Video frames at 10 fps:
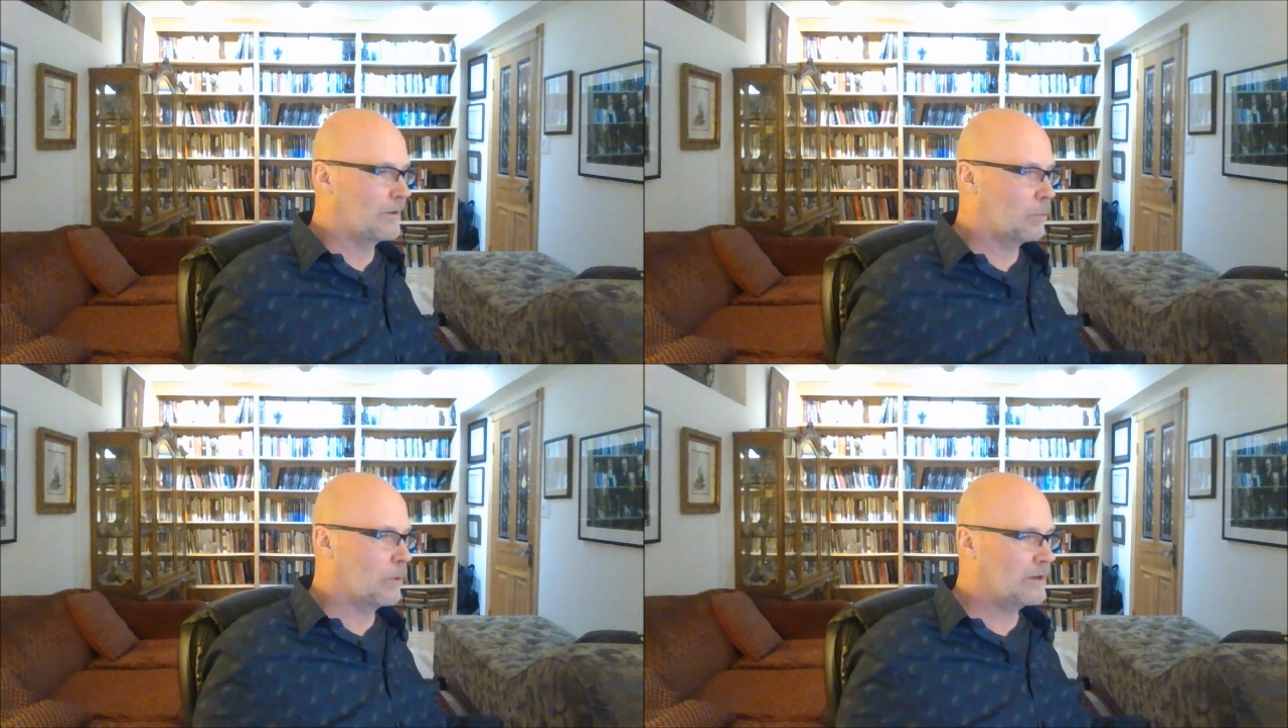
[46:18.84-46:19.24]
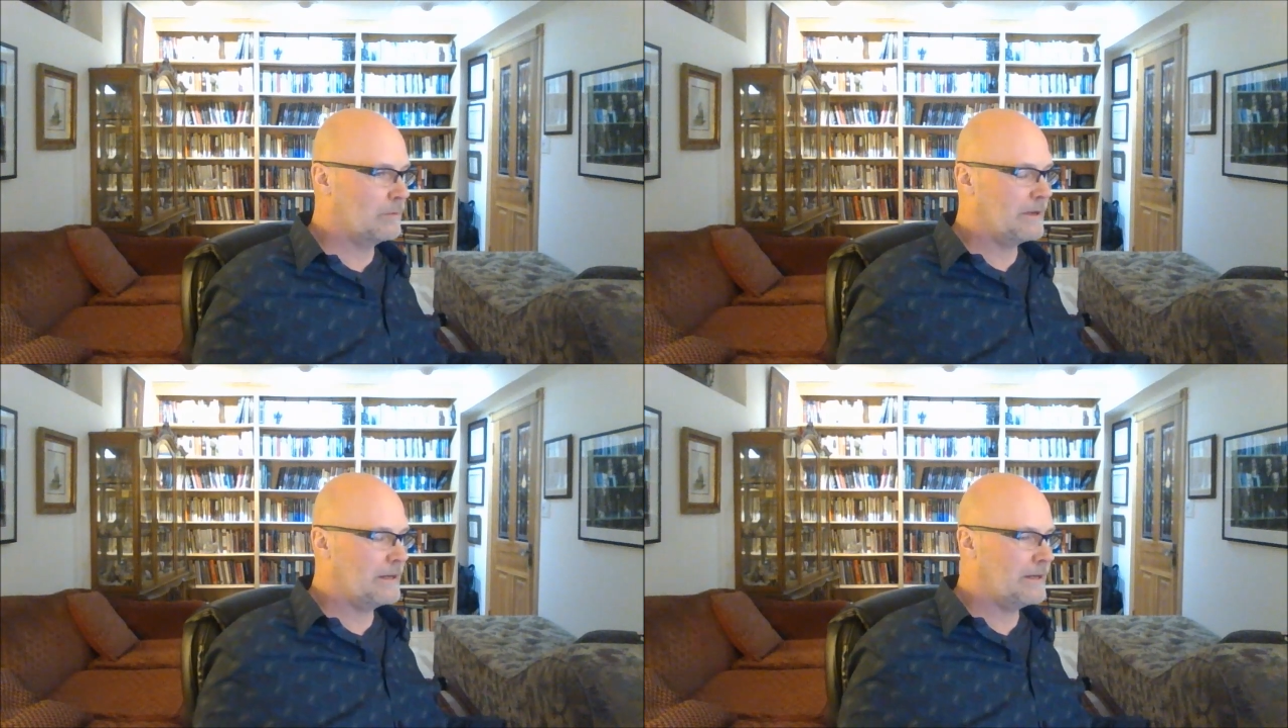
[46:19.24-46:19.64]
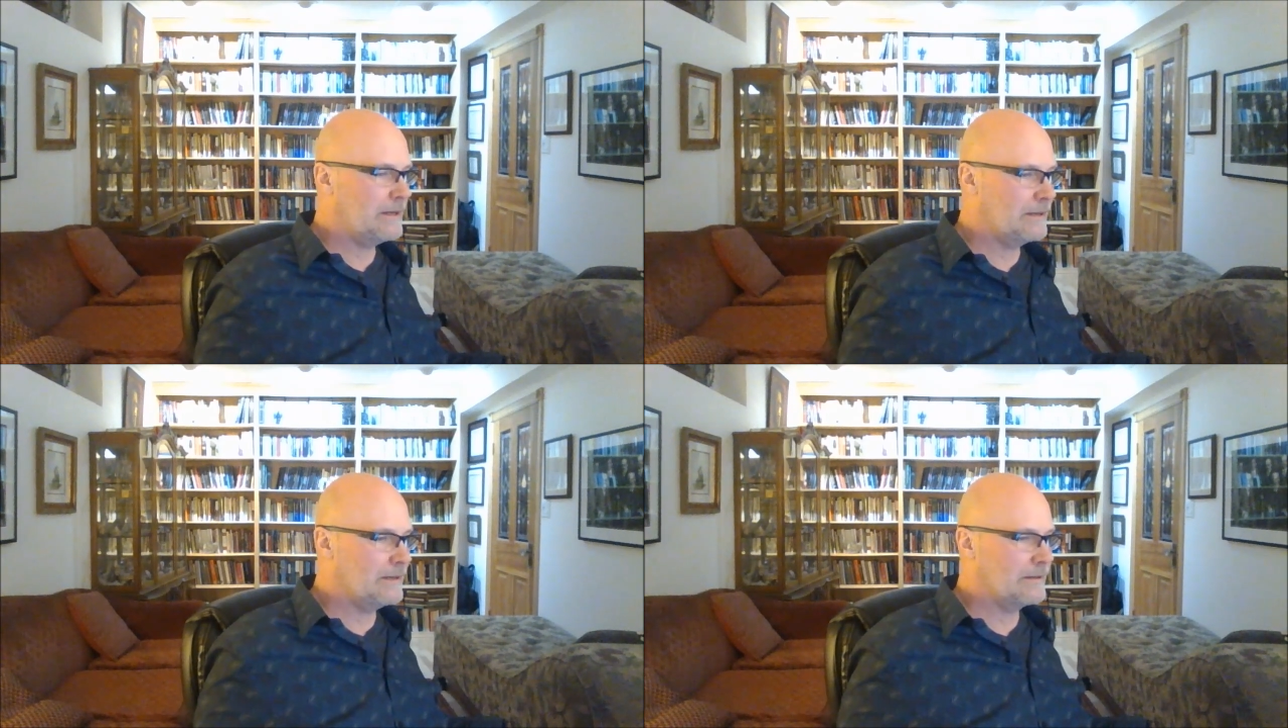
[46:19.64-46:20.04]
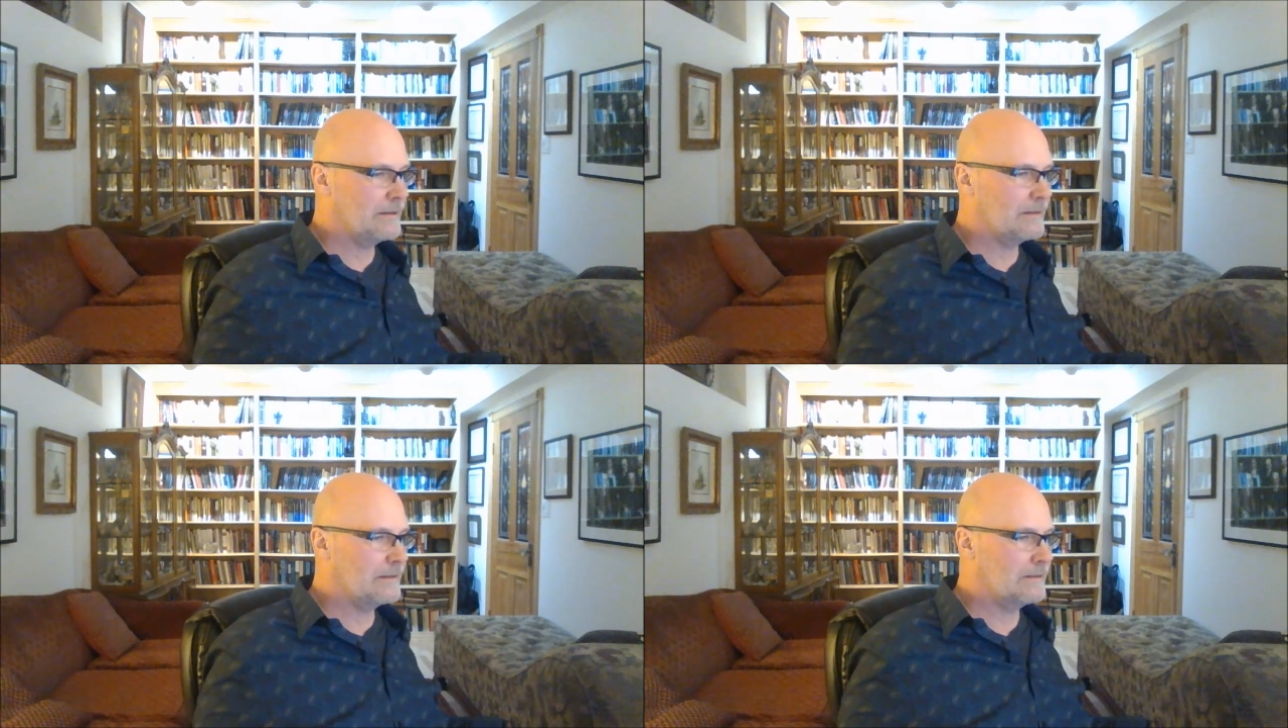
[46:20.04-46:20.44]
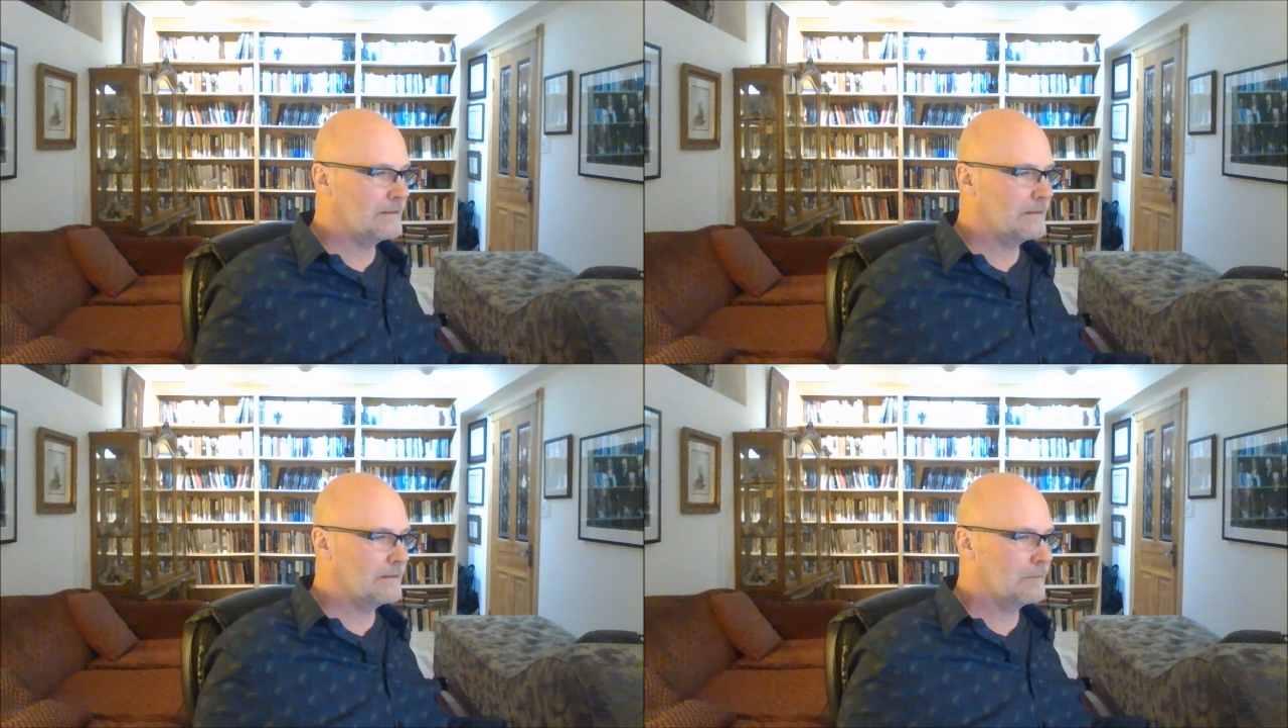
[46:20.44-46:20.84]
What do we
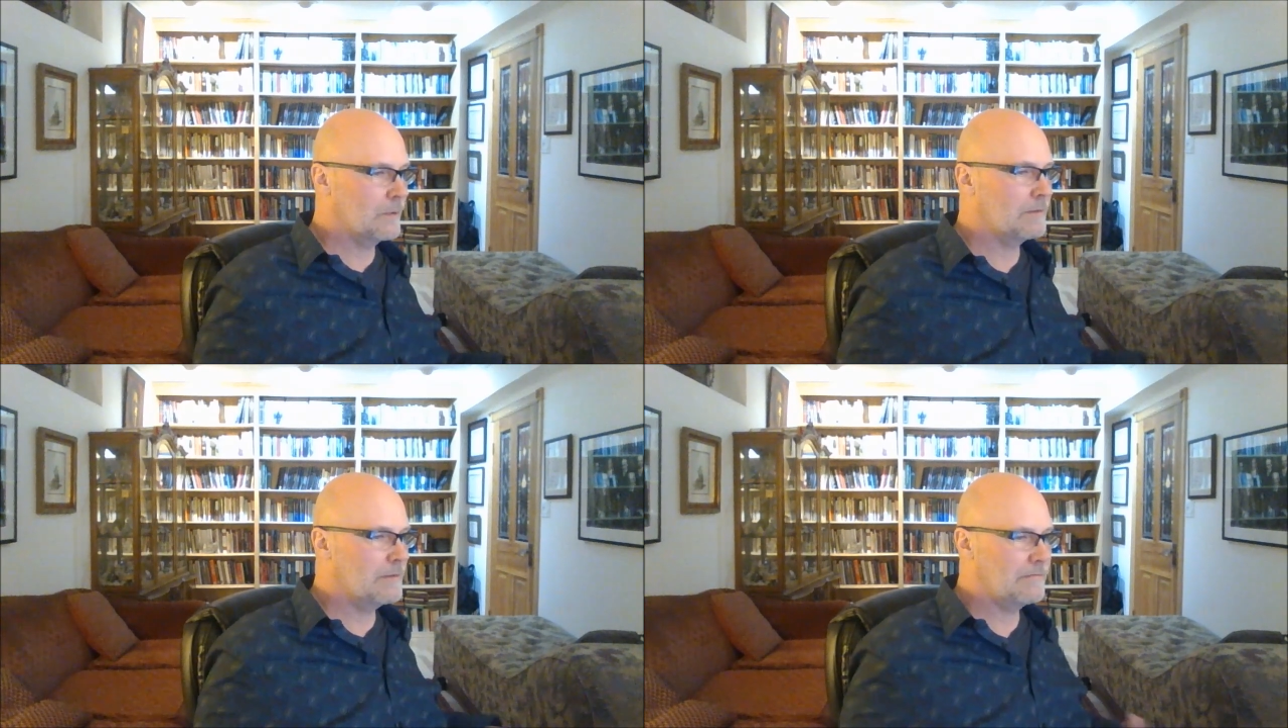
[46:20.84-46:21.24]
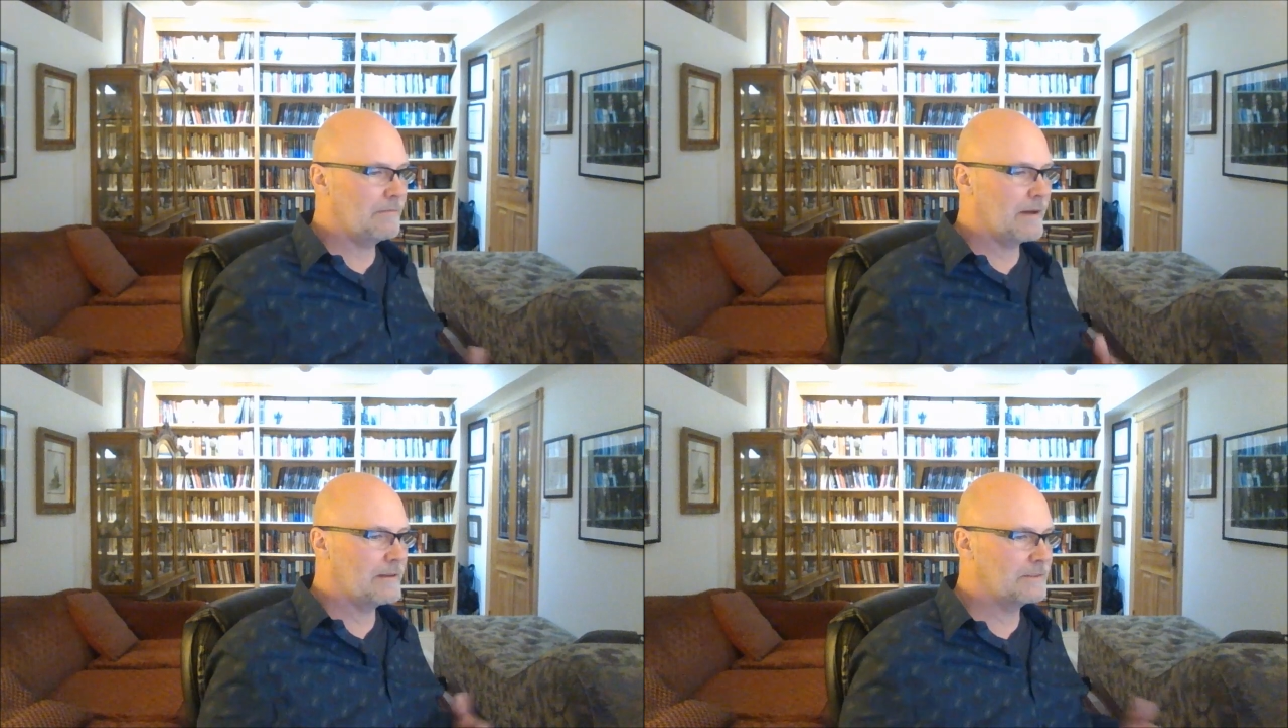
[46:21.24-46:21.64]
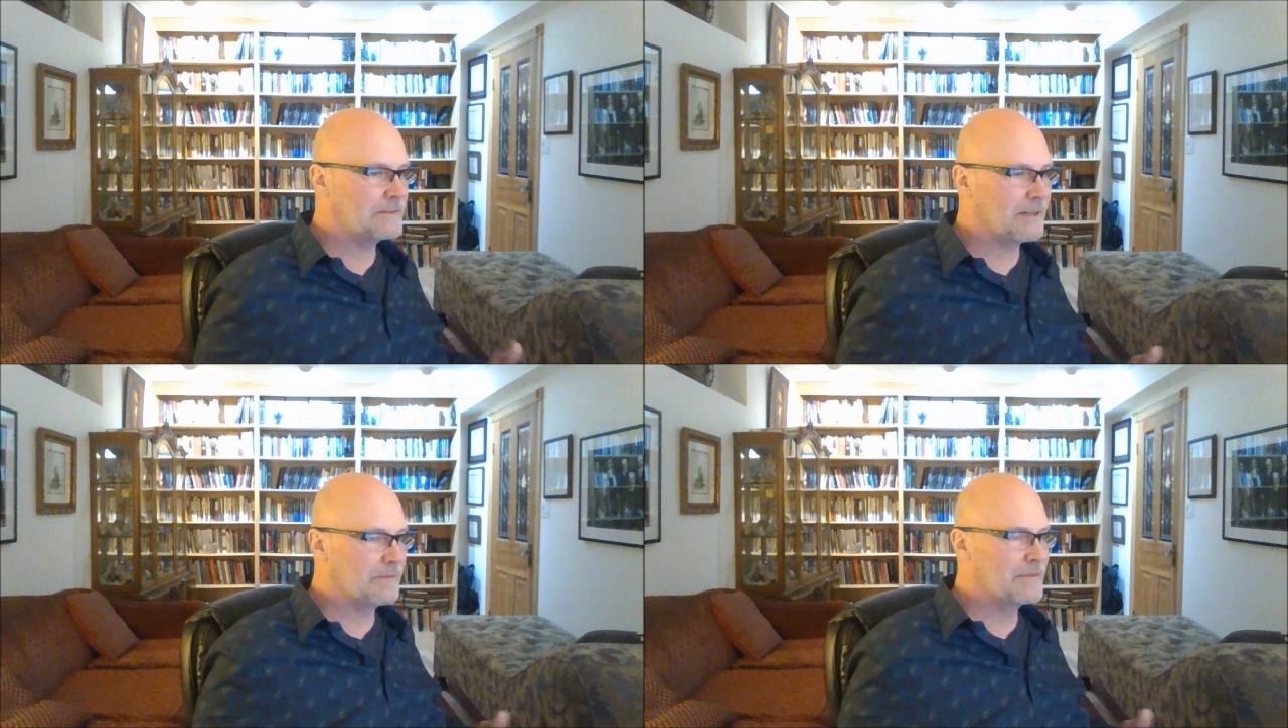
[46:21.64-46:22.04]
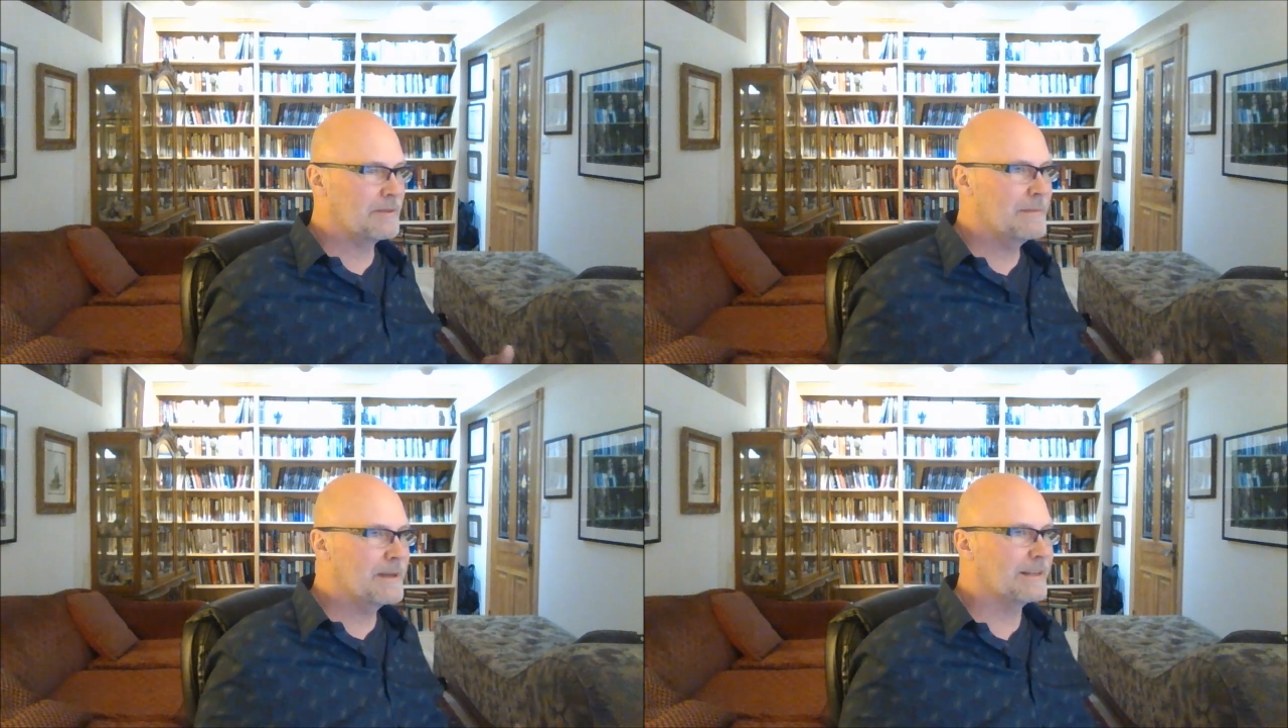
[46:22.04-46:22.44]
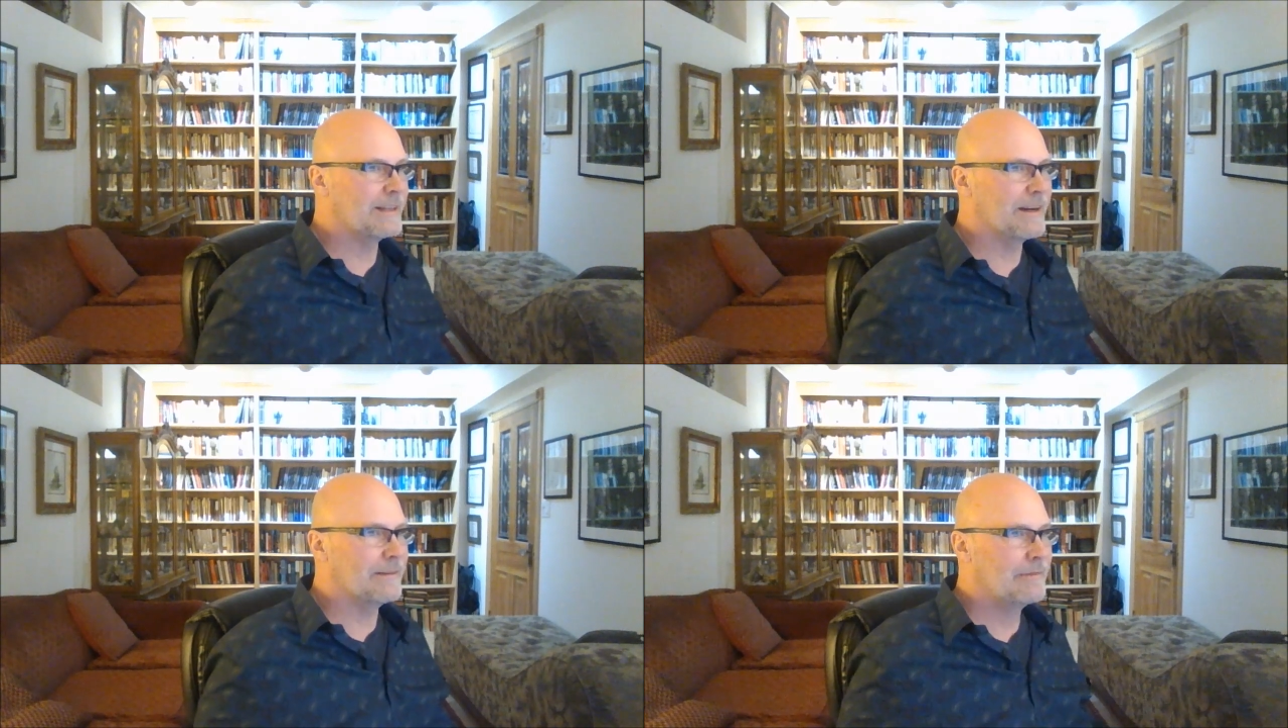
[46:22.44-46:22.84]
find ourselves in the
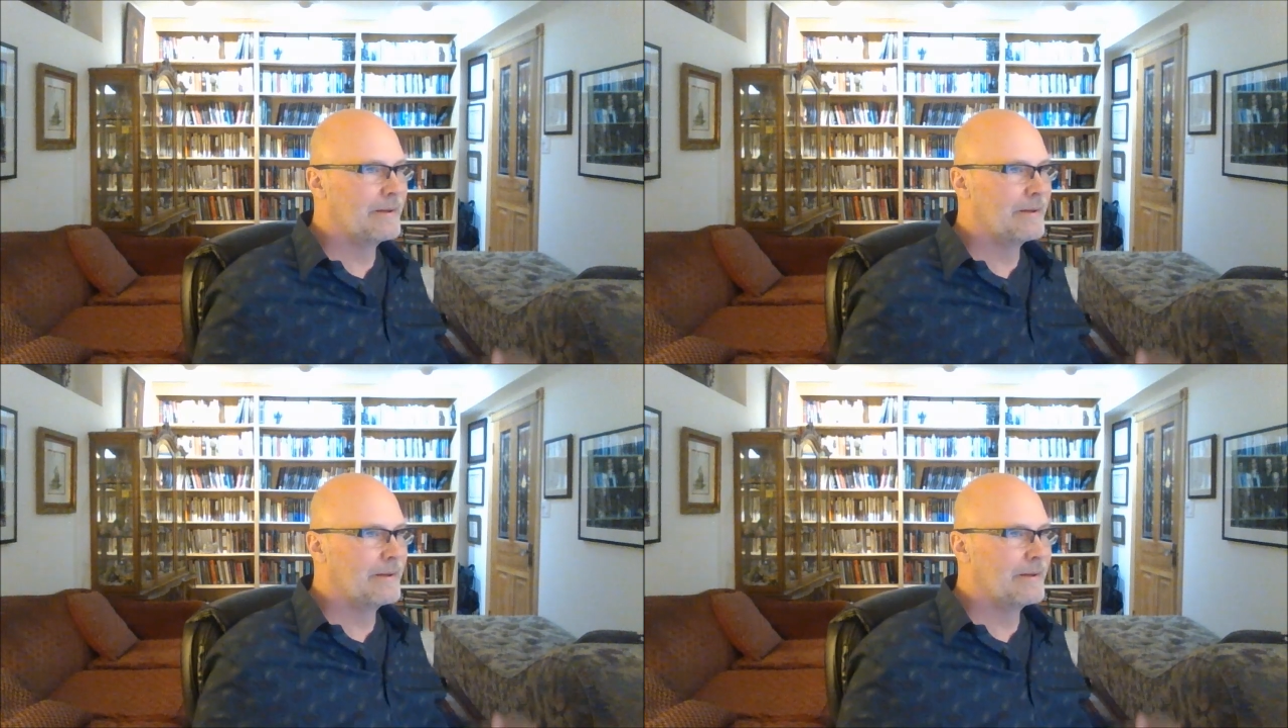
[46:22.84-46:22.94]
middle of?